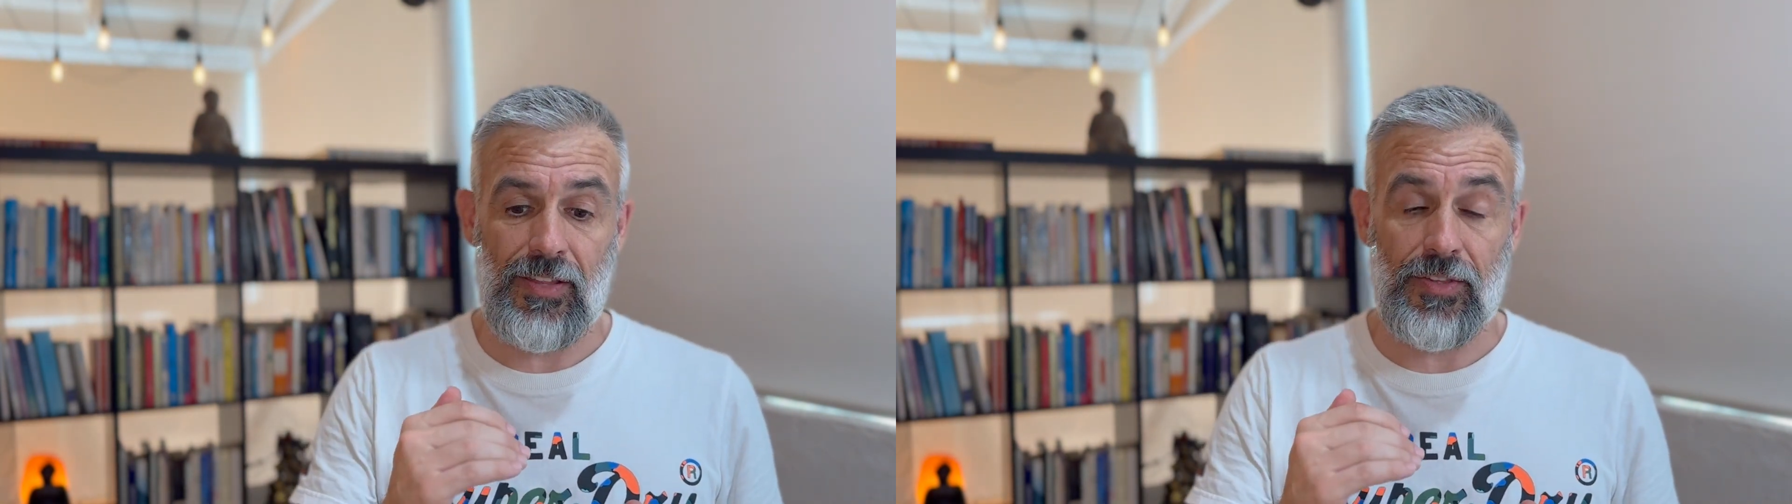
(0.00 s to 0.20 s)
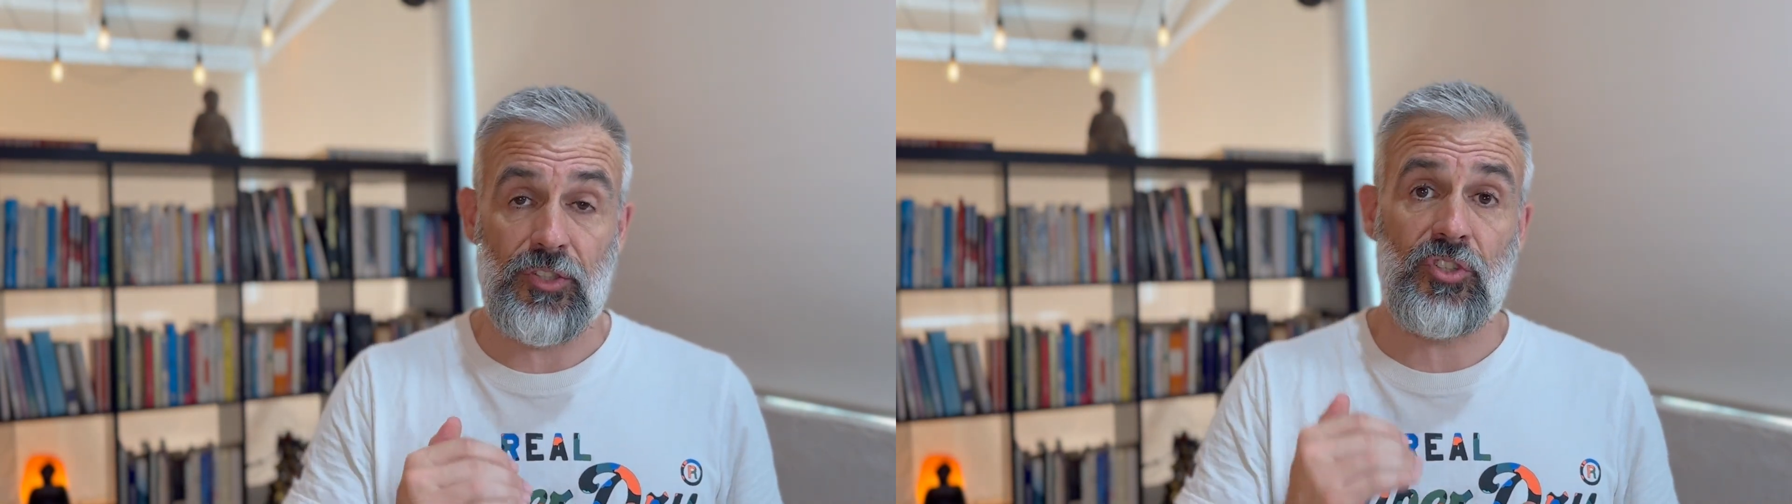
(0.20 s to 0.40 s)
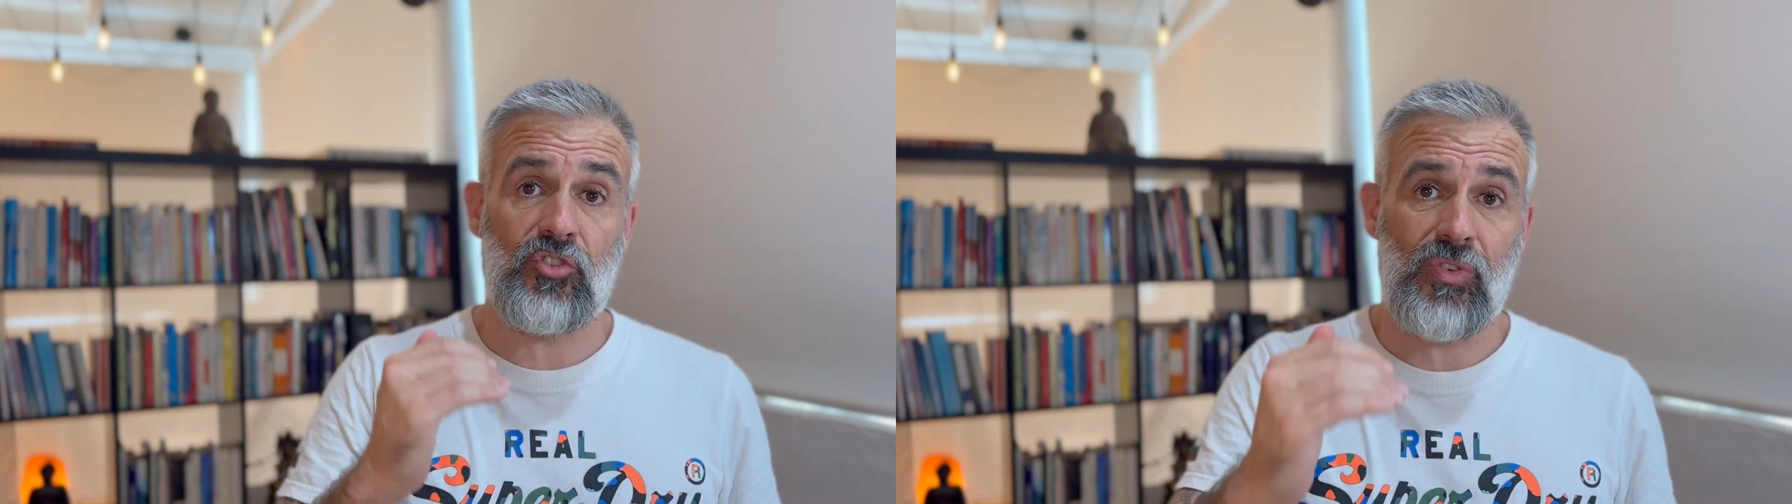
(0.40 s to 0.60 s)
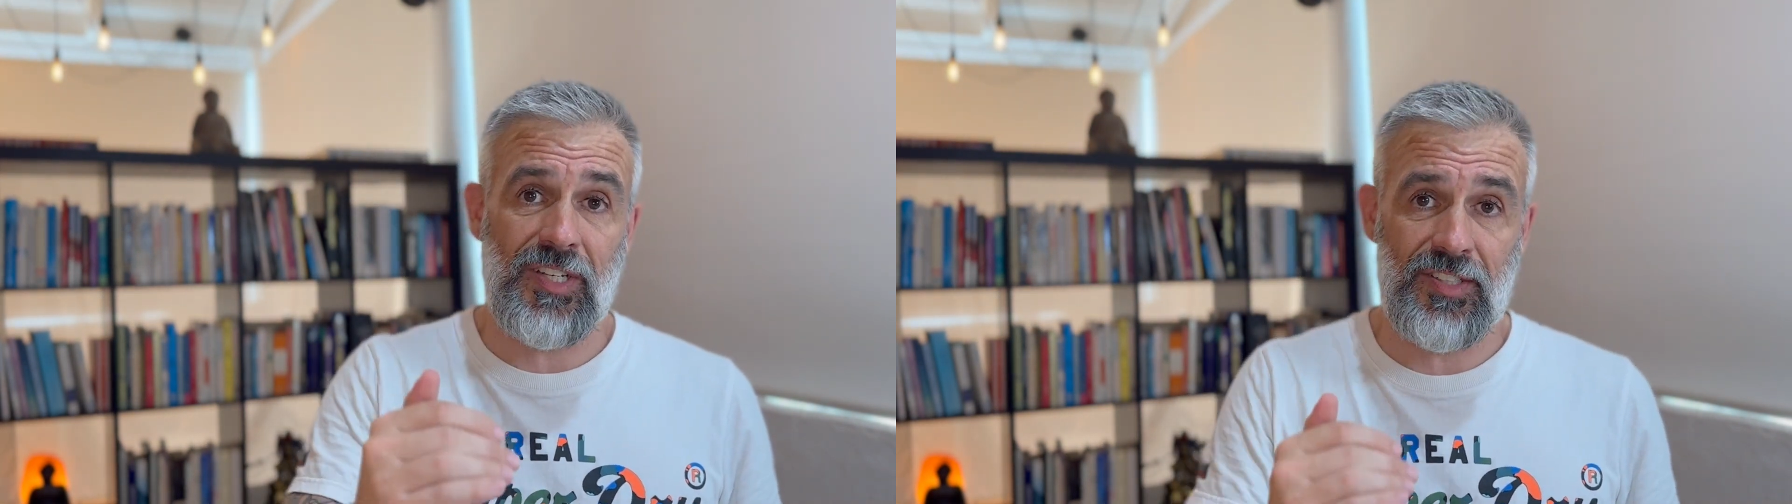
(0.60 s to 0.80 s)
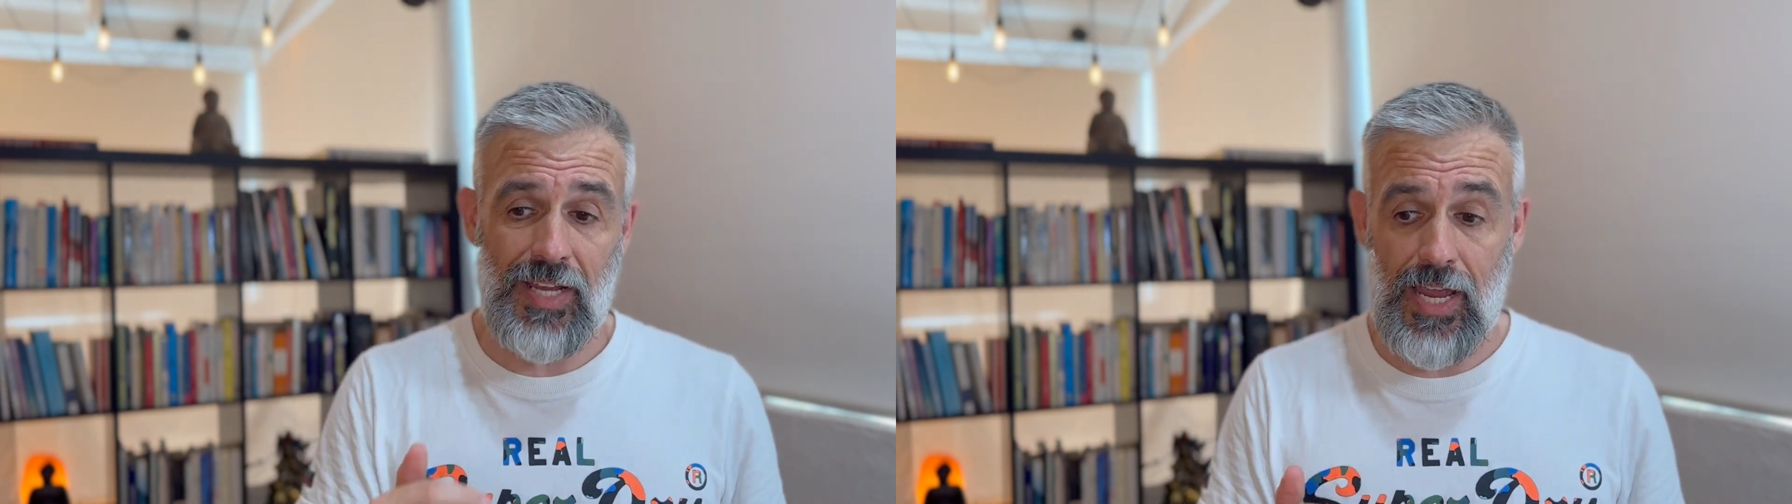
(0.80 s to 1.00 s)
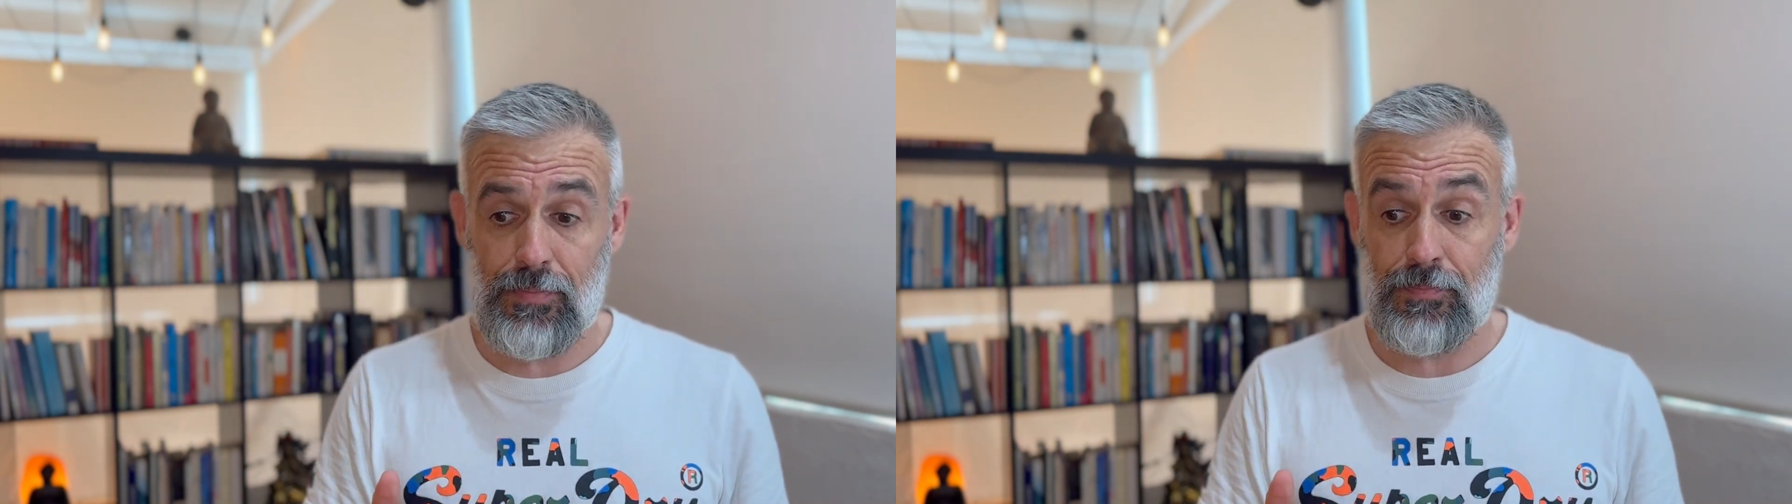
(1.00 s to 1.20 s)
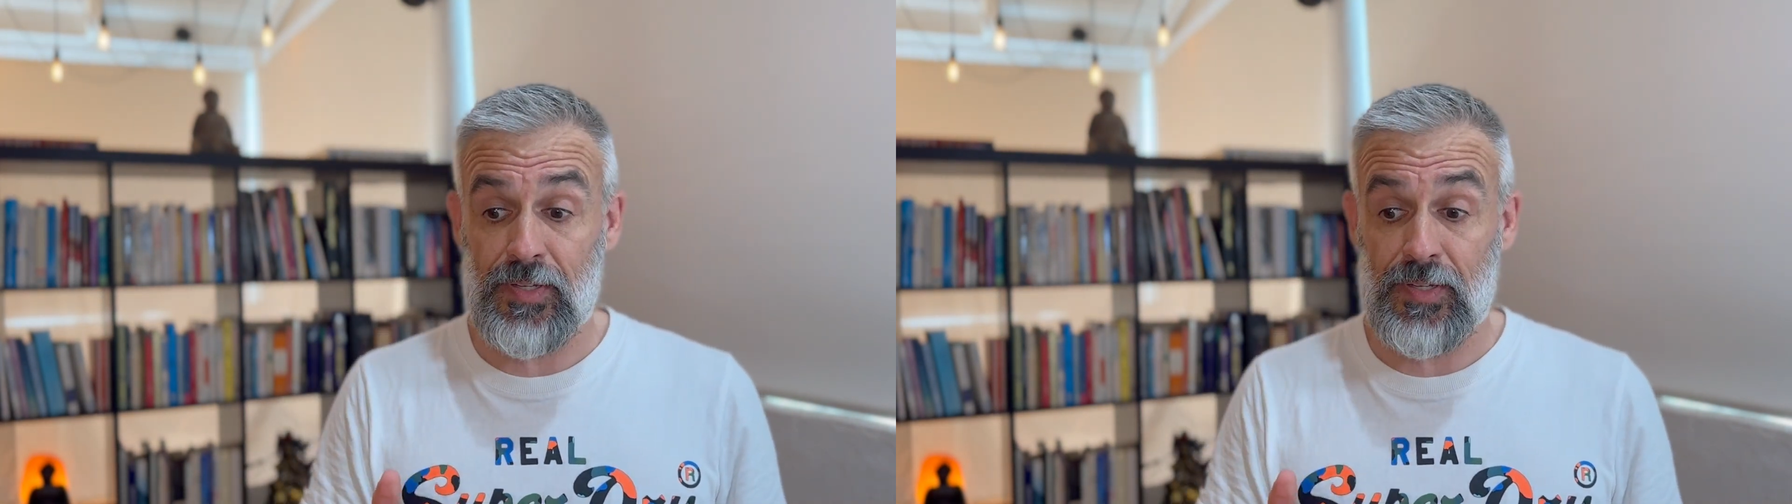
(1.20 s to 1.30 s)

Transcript: the stress and